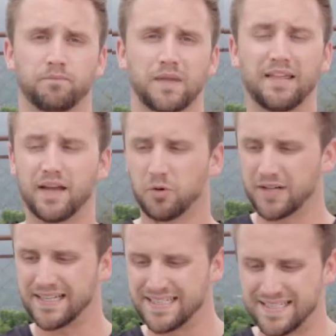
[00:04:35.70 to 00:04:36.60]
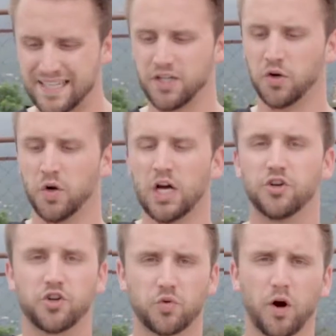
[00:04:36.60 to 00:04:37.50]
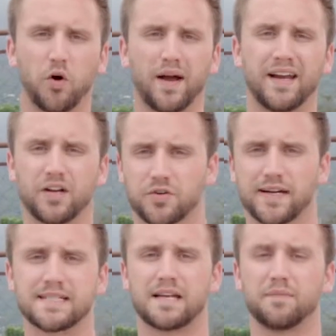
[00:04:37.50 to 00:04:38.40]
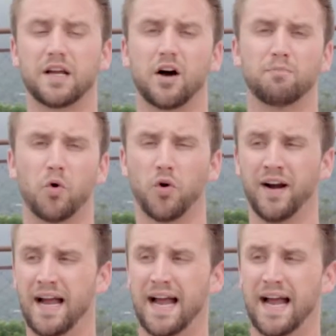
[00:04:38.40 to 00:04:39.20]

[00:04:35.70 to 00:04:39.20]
And they will continue to grow and increase and become more